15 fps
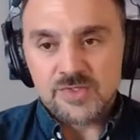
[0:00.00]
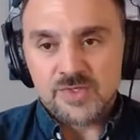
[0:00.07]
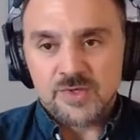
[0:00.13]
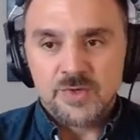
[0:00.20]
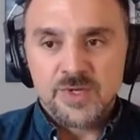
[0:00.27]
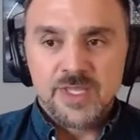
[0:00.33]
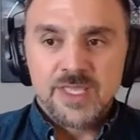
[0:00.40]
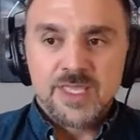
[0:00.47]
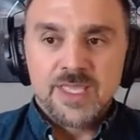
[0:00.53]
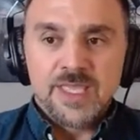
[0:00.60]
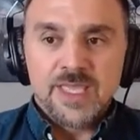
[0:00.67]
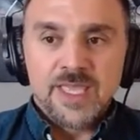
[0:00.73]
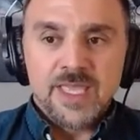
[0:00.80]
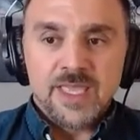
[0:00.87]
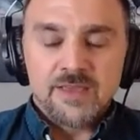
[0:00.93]
So
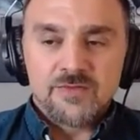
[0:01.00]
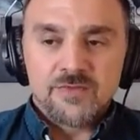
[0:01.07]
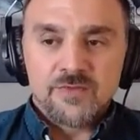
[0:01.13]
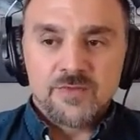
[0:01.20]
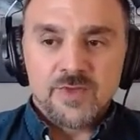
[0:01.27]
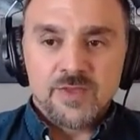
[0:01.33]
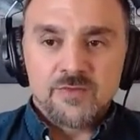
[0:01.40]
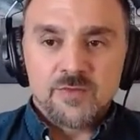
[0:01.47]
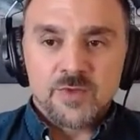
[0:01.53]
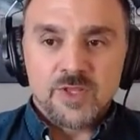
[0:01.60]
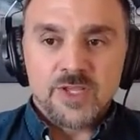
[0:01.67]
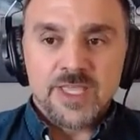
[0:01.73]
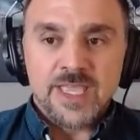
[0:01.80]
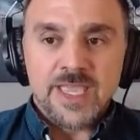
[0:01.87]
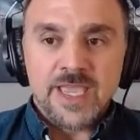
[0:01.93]
if we're
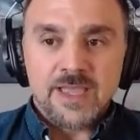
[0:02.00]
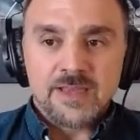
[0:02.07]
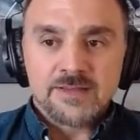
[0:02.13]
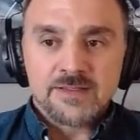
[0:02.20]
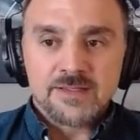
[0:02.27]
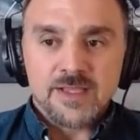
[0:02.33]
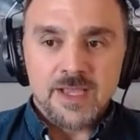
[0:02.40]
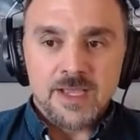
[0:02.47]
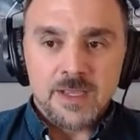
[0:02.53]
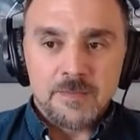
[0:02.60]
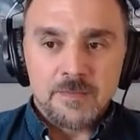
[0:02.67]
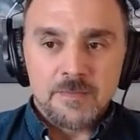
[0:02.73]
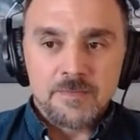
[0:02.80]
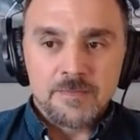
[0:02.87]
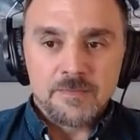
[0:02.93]
looking at
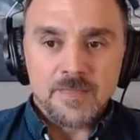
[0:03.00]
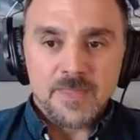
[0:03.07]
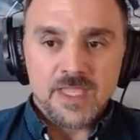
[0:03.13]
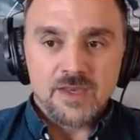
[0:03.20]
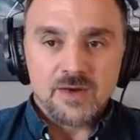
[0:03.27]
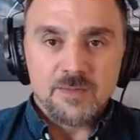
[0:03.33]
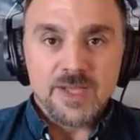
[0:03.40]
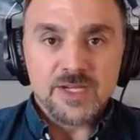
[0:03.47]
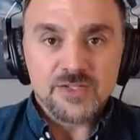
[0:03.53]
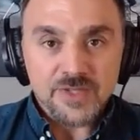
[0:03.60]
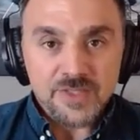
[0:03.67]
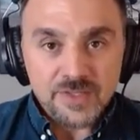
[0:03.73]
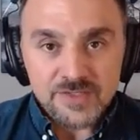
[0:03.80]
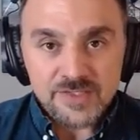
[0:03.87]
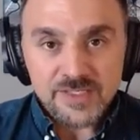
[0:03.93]

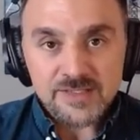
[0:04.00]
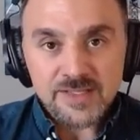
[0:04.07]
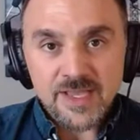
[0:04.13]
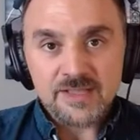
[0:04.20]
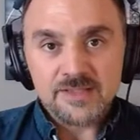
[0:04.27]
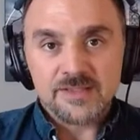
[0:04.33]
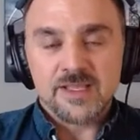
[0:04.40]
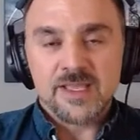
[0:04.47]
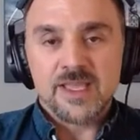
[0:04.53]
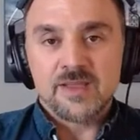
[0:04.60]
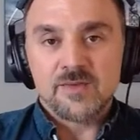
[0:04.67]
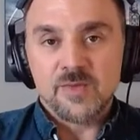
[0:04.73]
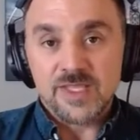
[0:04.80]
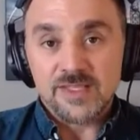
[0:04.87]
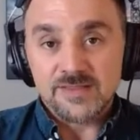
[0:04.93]
measuring their success
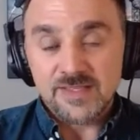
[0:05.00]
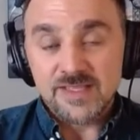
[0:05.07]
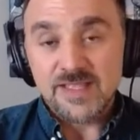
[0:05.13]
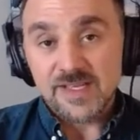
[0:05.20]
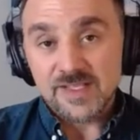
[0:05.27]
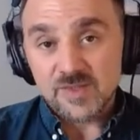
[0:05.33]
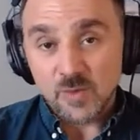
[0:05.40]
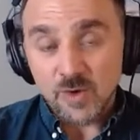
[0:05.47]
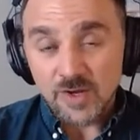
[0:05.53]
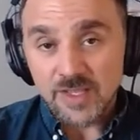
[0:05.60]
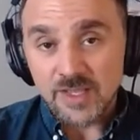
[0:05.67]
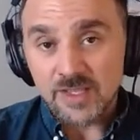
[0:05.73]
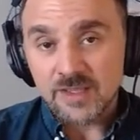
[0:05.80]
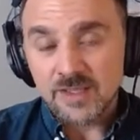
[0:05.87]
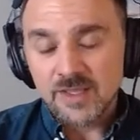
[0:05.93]
and we can see that it's
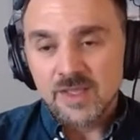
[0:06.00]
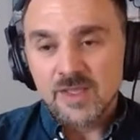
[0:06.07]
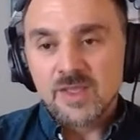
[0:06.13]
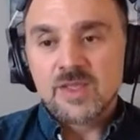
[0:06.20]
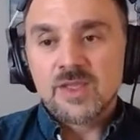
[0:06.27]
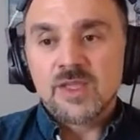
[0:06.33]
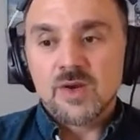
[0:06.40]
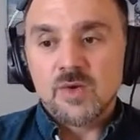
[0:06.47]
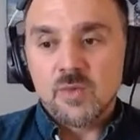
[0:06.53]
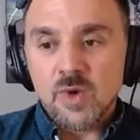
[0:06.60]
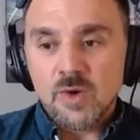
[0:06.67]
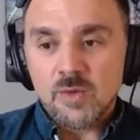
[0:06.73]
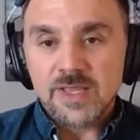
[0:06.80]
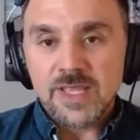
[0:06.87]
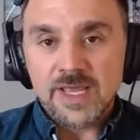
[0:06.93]
working,
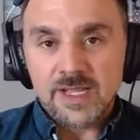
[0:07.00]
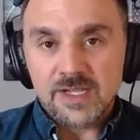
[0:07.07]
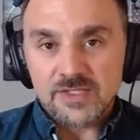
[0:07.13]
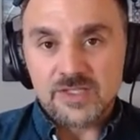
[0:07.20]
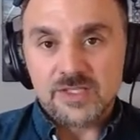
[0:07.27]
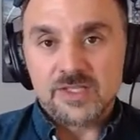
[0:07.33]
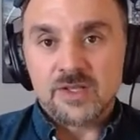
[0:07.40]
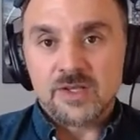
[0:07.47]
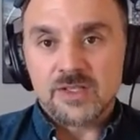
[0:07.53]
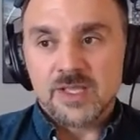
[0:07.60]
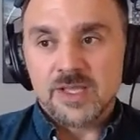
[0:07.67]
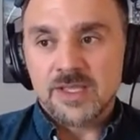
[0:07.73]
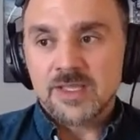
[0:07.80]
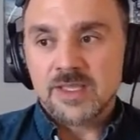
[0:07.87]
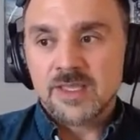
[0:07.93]
what would that actually look
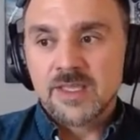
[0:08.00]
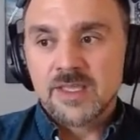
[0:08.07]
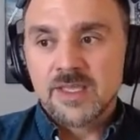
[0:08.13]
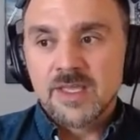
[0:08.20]
like?